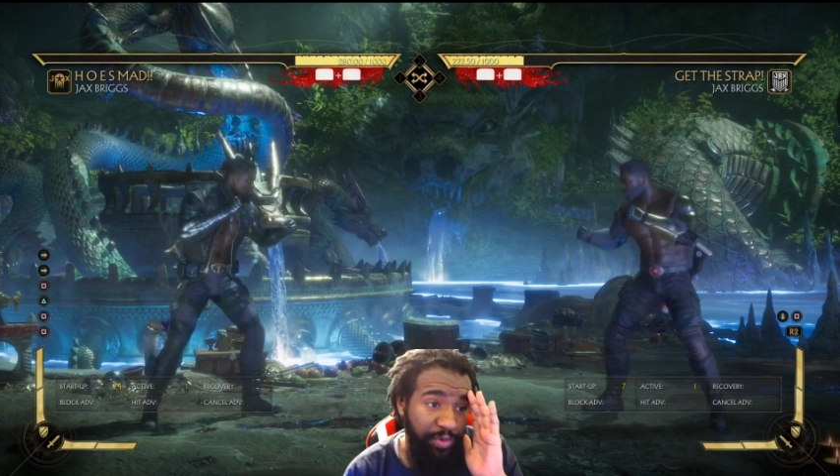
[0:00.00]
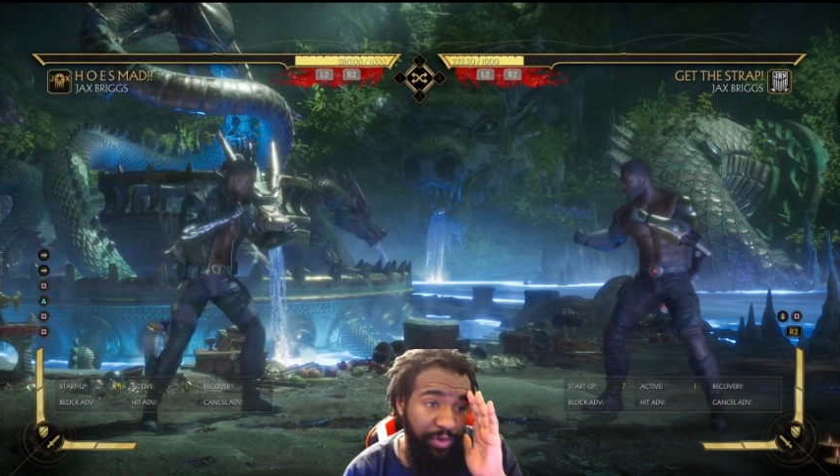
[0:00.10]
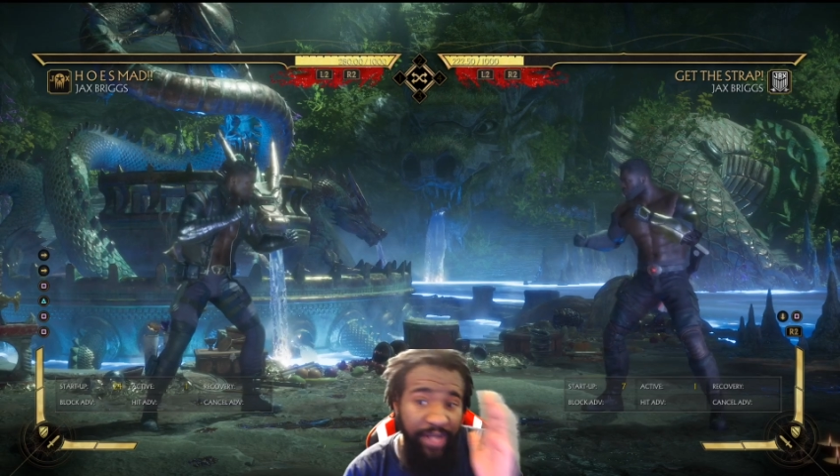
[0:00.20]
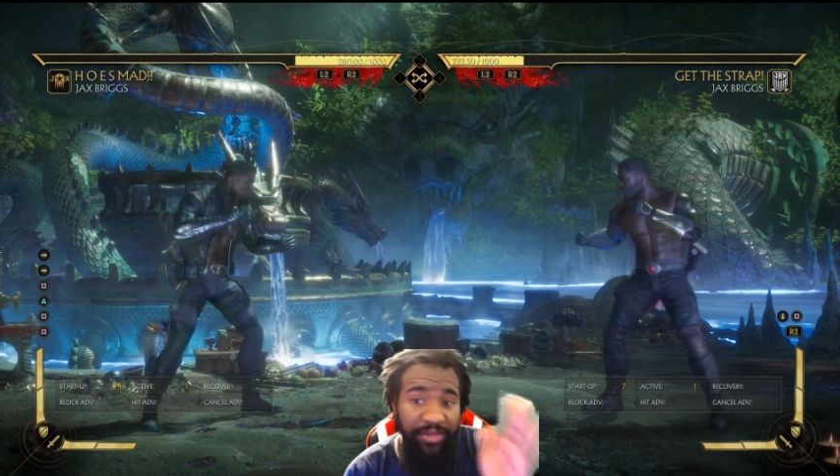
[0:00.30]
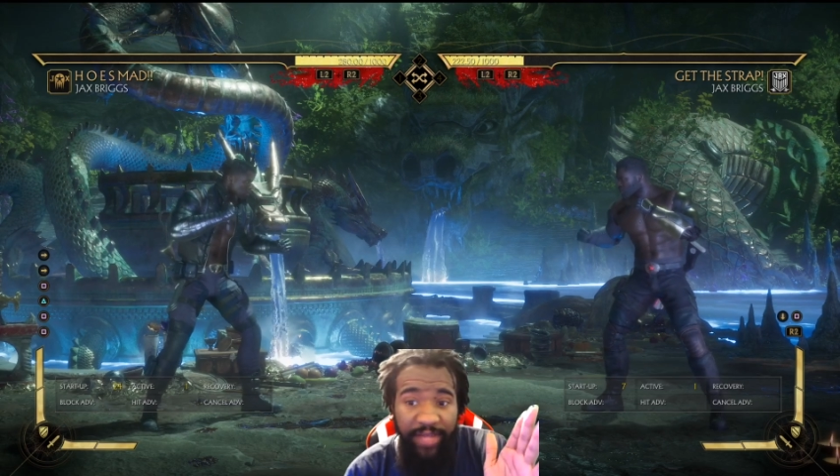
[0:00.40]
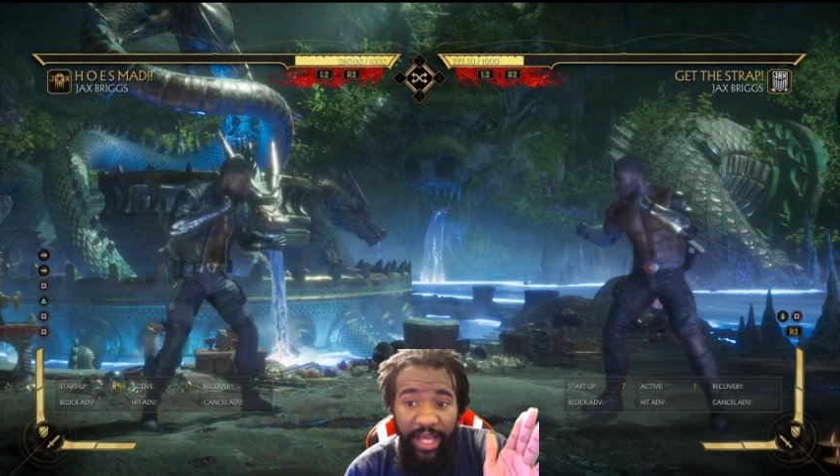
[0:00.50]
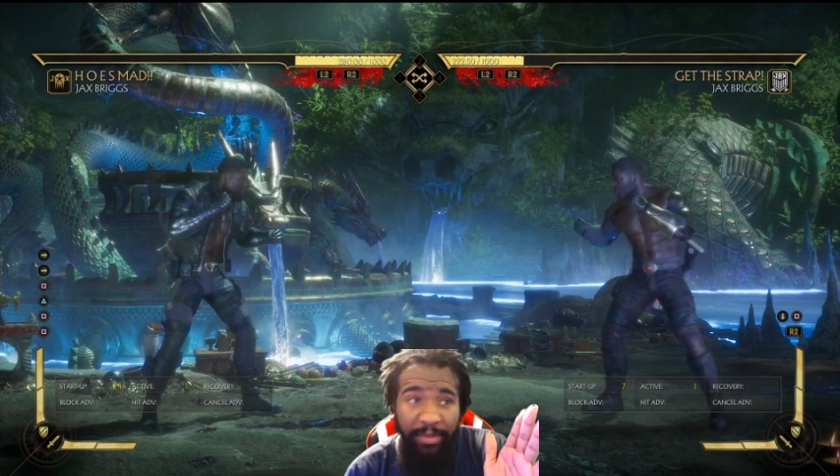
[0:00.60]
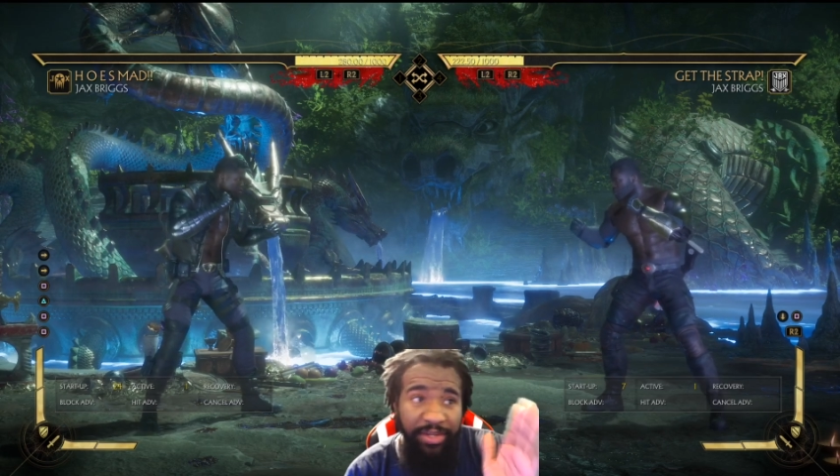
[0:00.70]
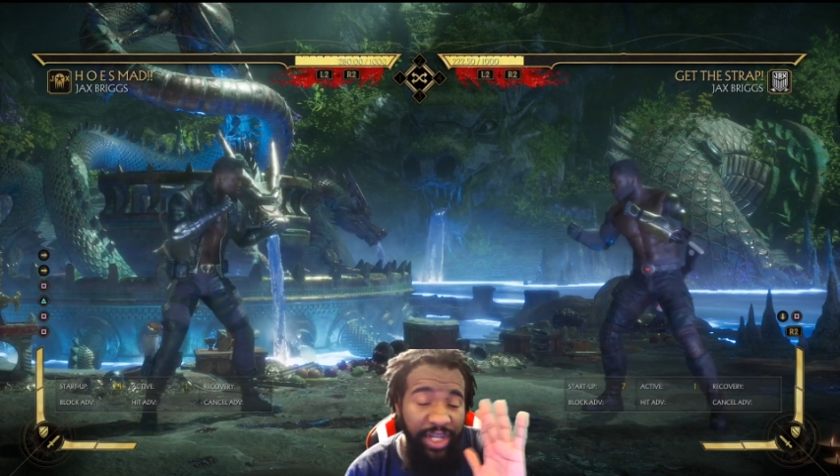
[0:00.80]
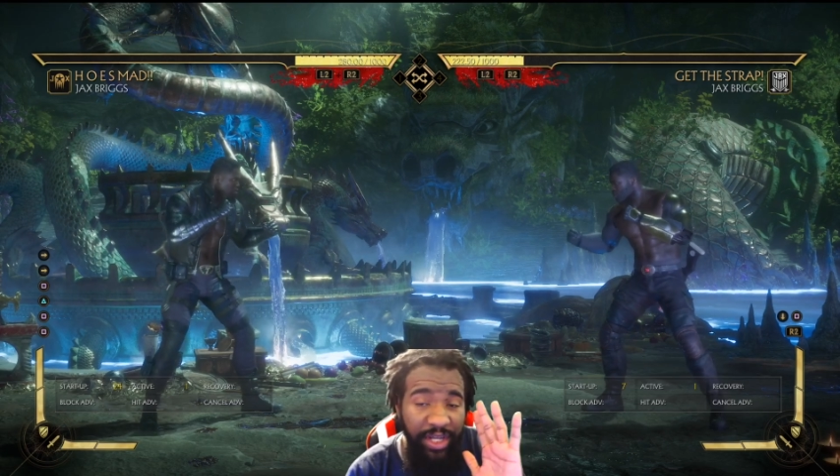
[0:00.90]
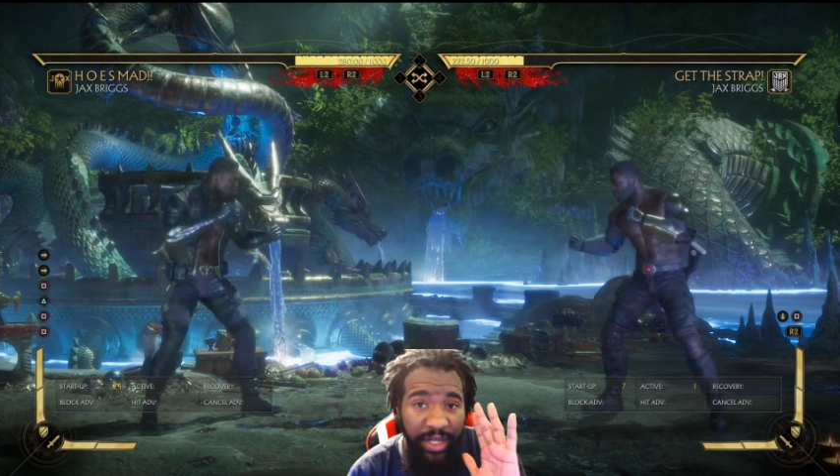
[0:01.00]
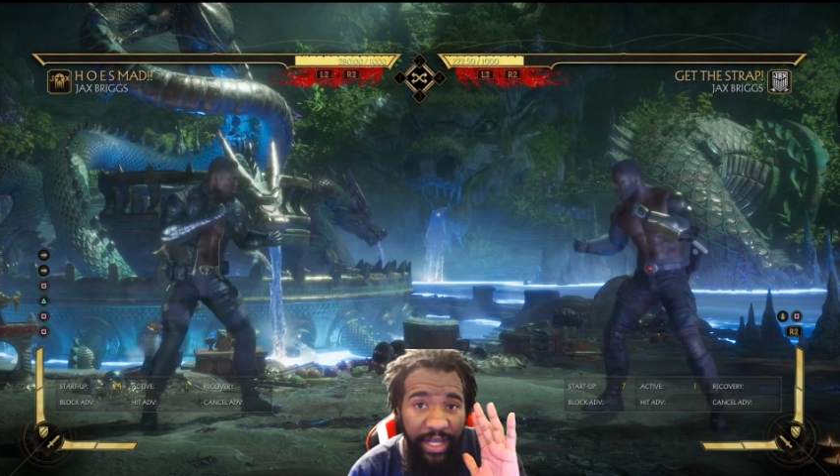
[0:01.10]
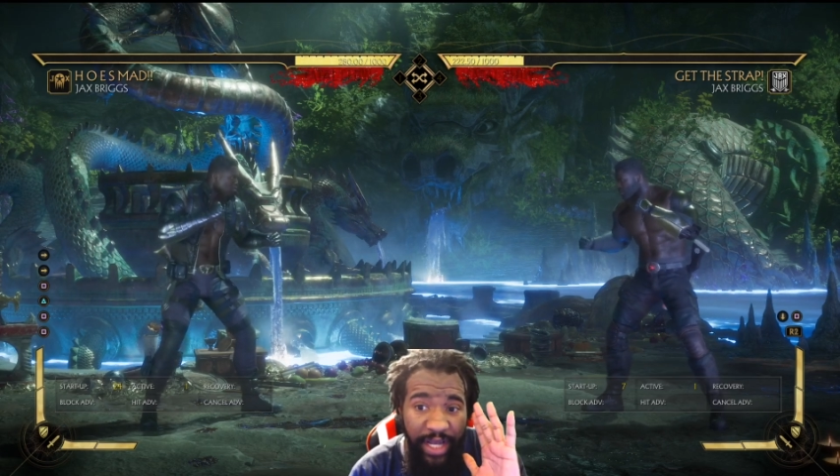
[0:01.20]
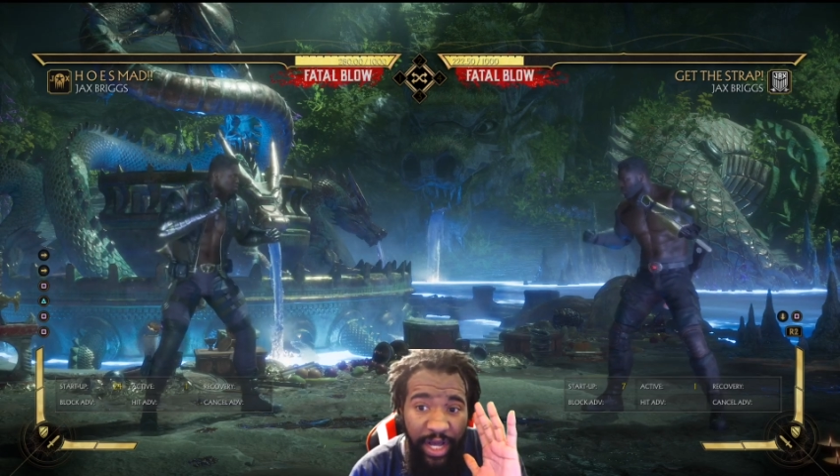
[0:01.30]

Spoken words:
got your damage and now